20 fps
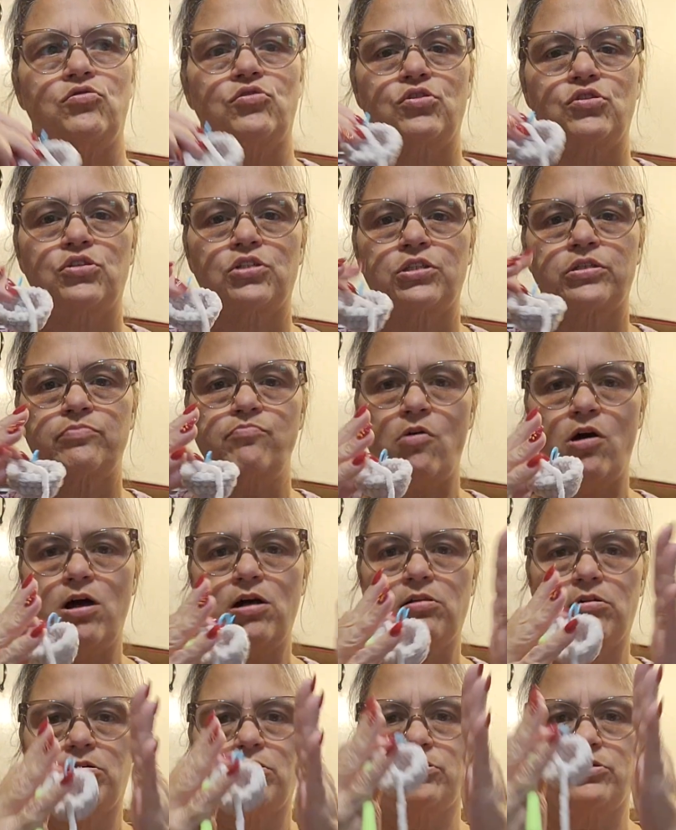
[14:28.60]

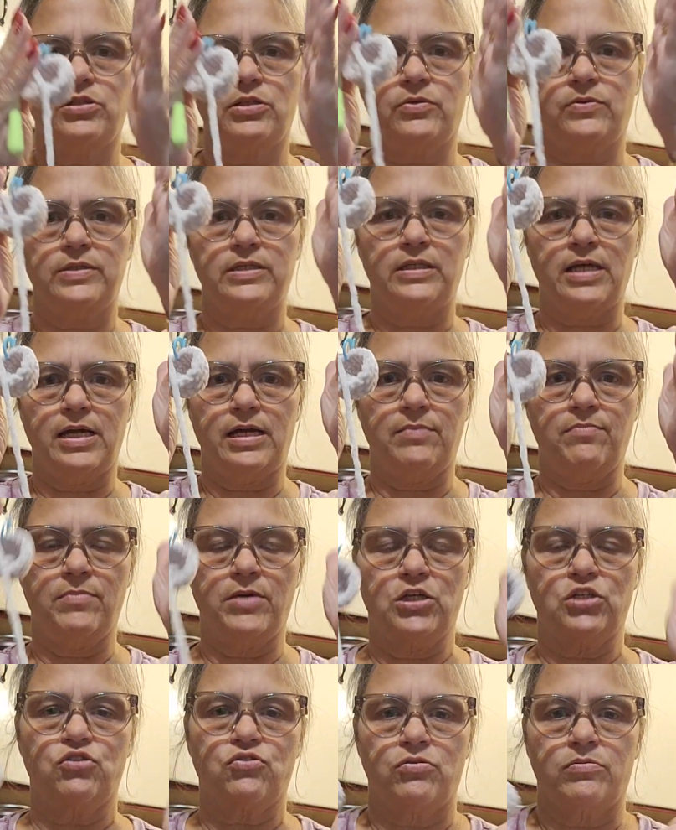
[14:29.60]
smaller, so it's like a
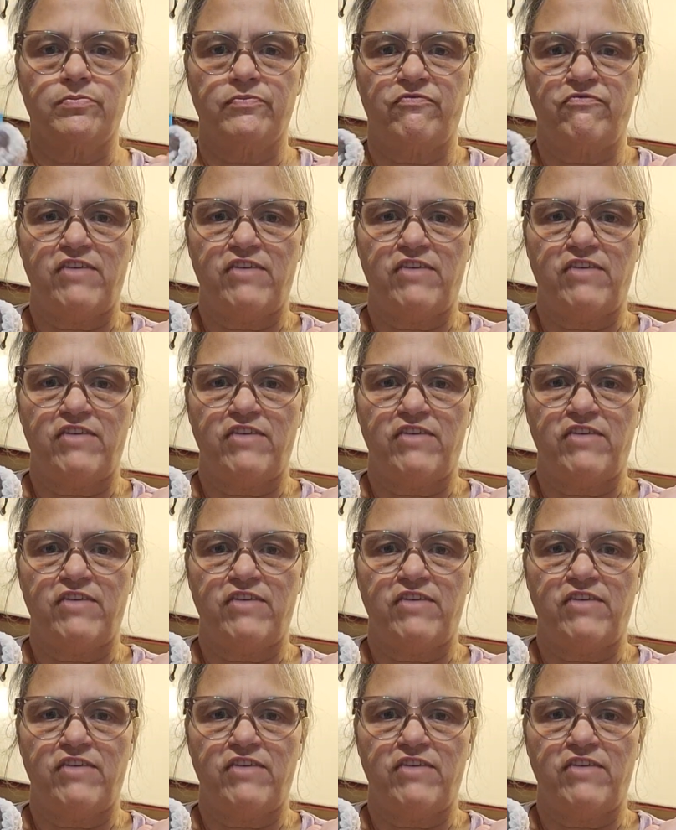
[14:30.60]
mushroom,